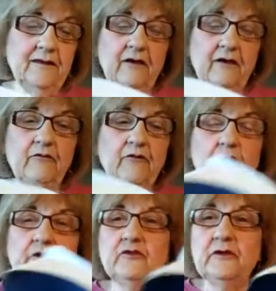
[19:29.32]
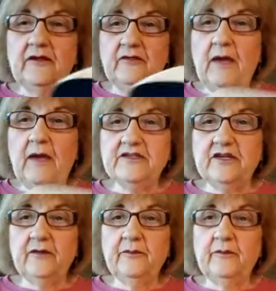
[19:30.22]
they're referring to it as
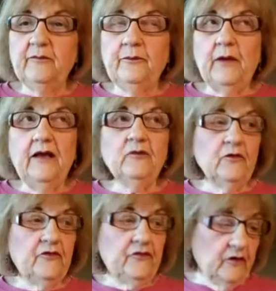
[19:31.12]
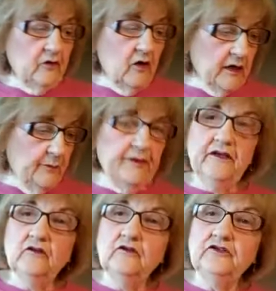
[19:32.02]
magic, but as we're still caught up
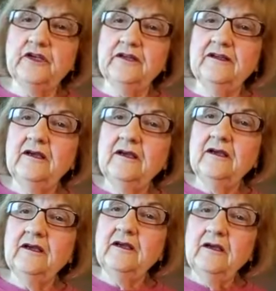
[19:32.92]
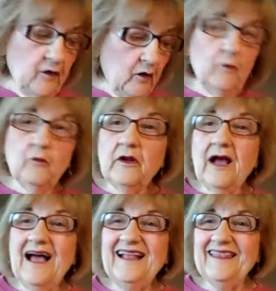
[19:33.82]
in the illusion, you know, when
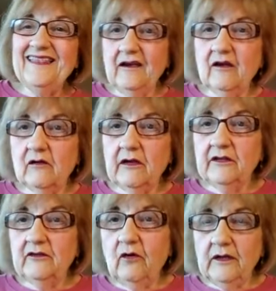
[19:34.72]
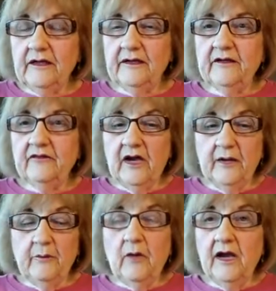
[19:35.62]
we're not there in totally in the
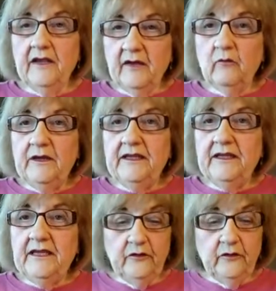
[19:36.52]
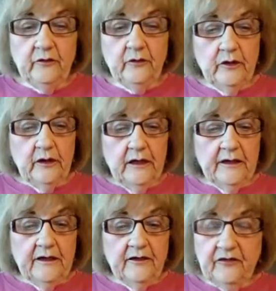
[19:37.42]
divine mind, then we need to
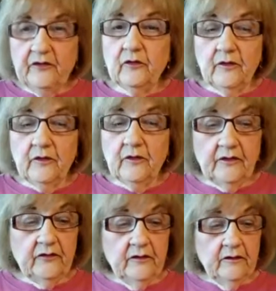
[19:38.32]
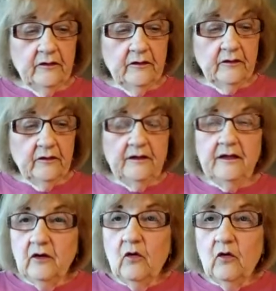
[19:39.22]
consider this.
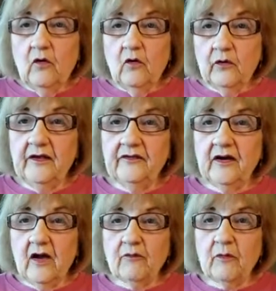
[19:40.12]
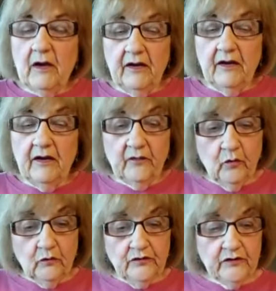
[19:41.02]
It, of course, says a compromise
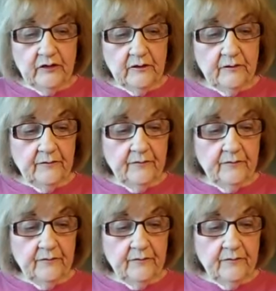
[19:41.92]
approach.